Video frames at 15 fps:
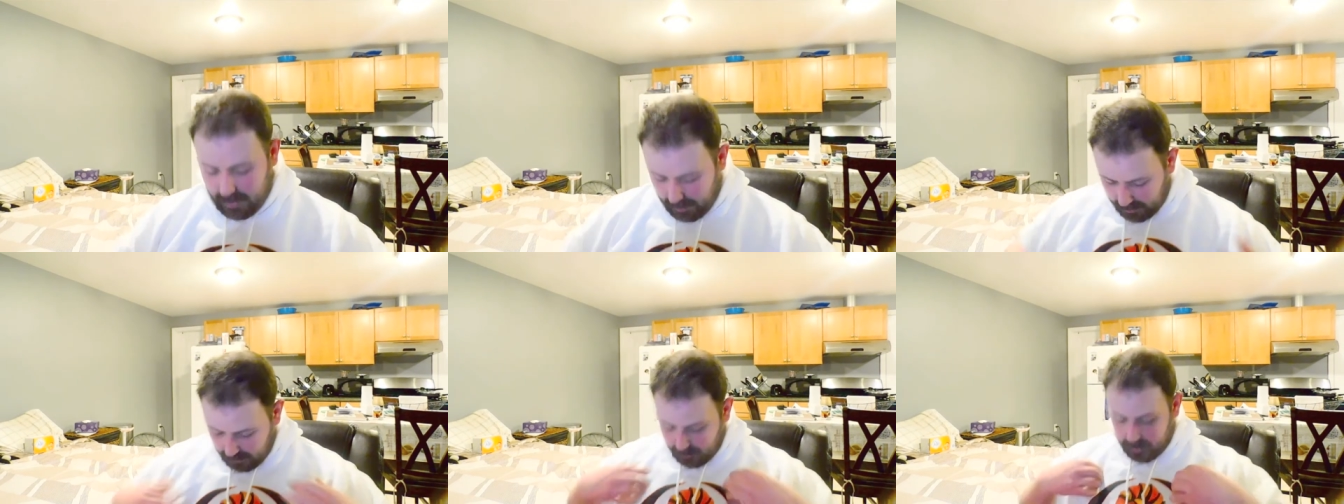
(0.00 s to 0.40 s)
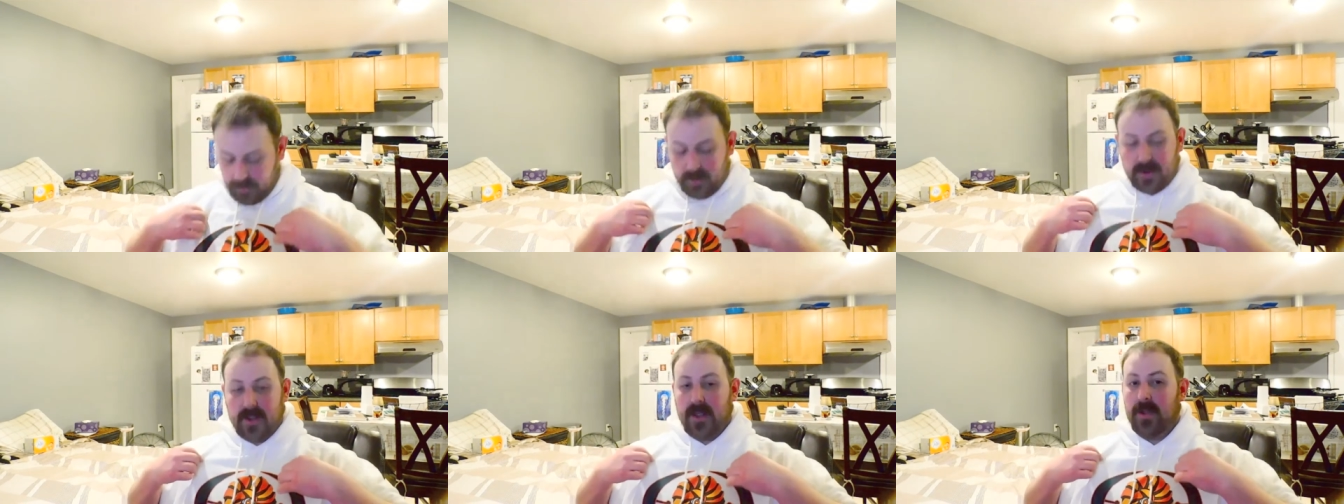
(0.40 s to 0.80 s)
That
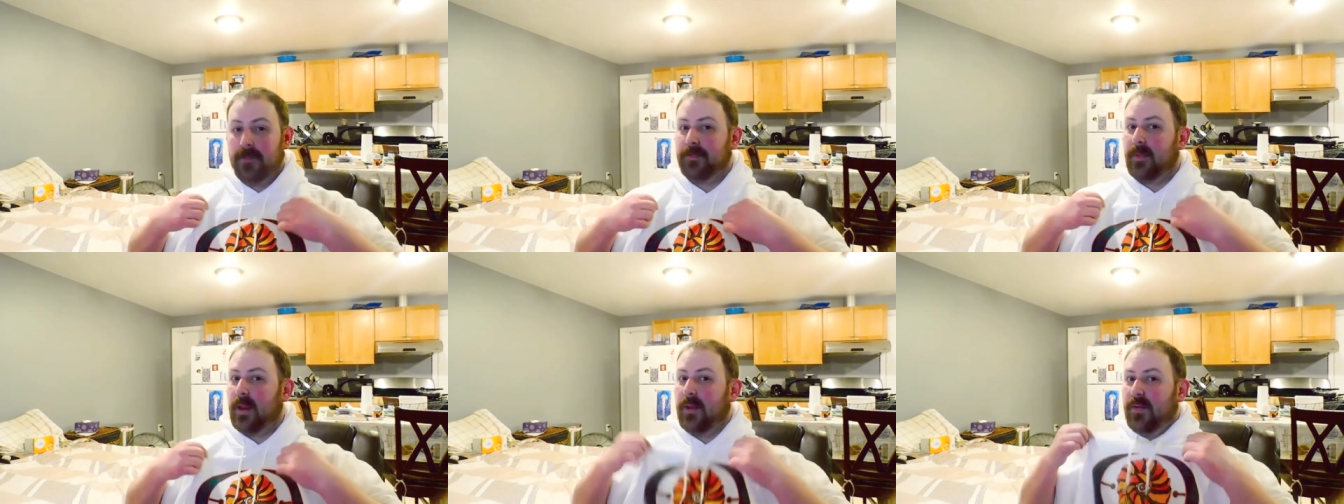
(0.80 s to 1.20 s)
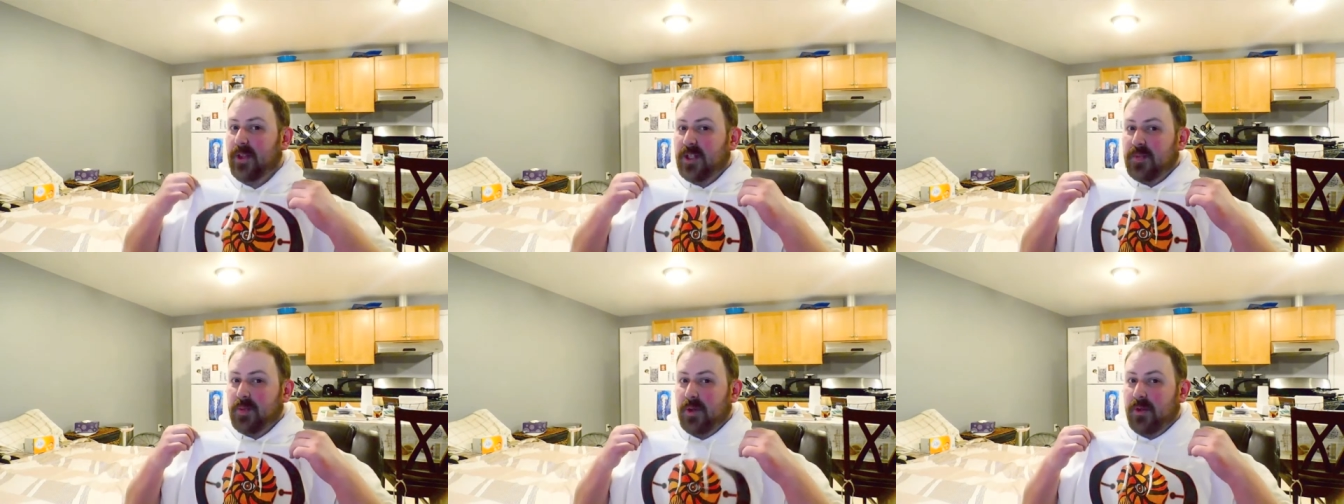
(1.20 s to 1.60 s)
includes
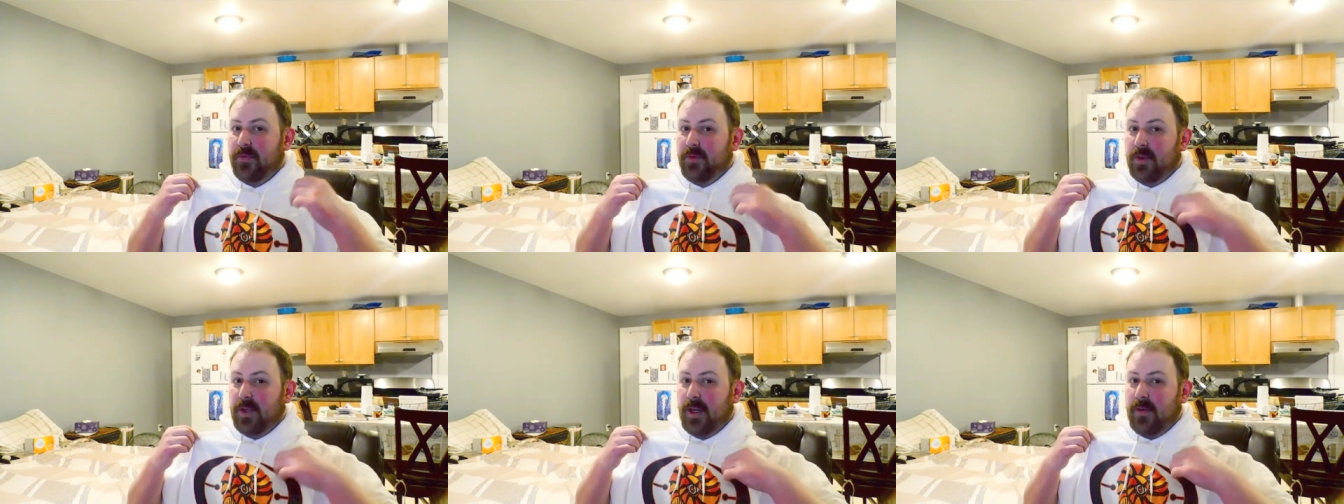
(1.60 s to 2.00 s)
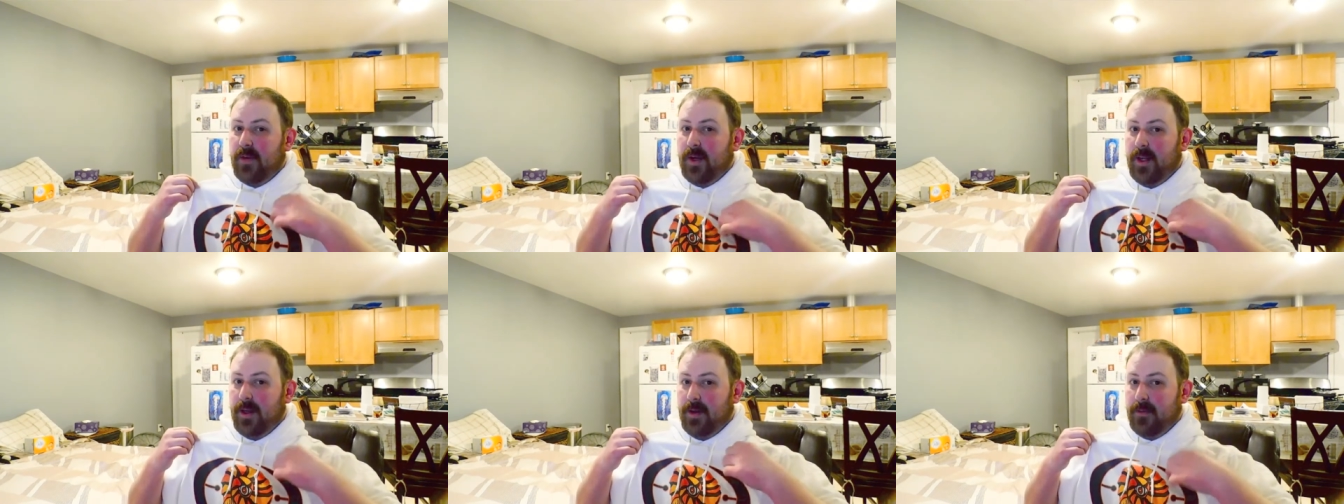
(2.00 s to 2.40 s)
this beautiful guy
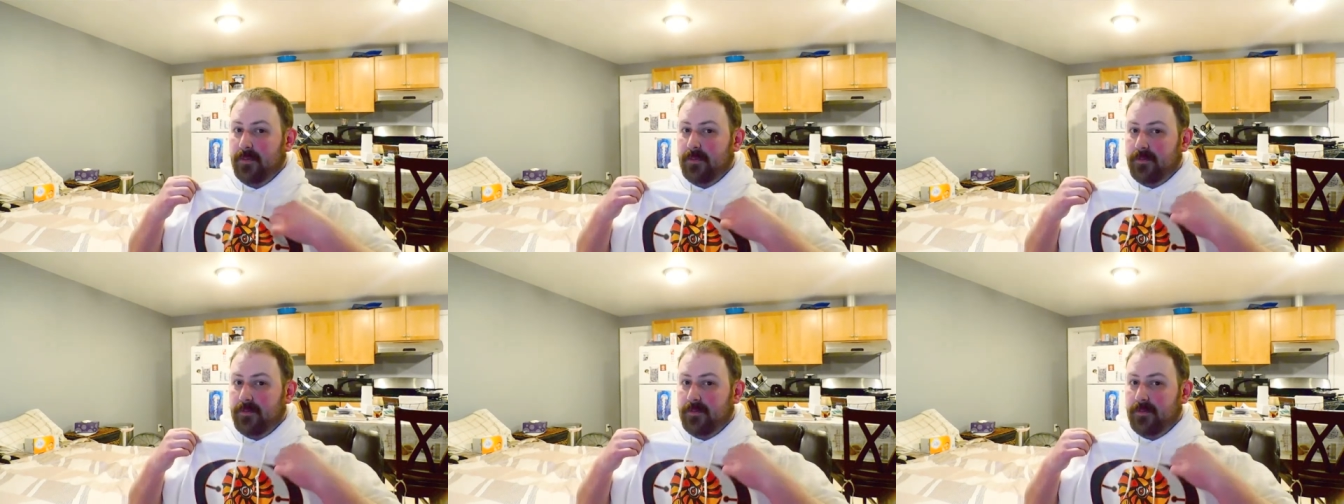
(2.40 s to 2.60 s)
right here.